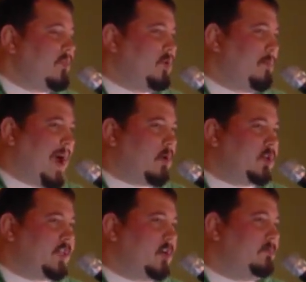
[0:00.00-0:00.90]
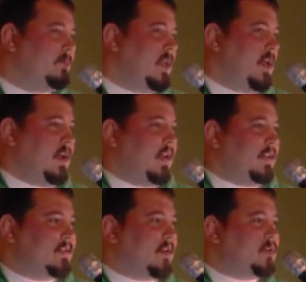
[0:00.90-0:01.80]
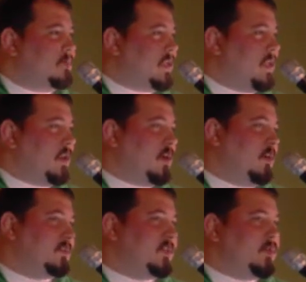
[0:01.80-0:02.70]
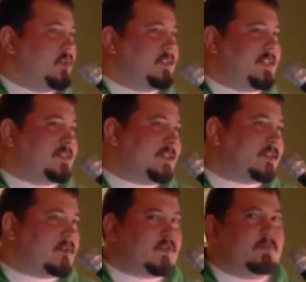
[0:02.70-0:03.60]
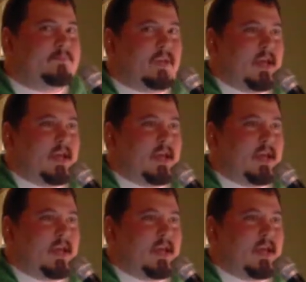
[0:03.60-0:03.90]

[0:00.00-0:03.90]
through PowerShell and starts making calls to a CNC server.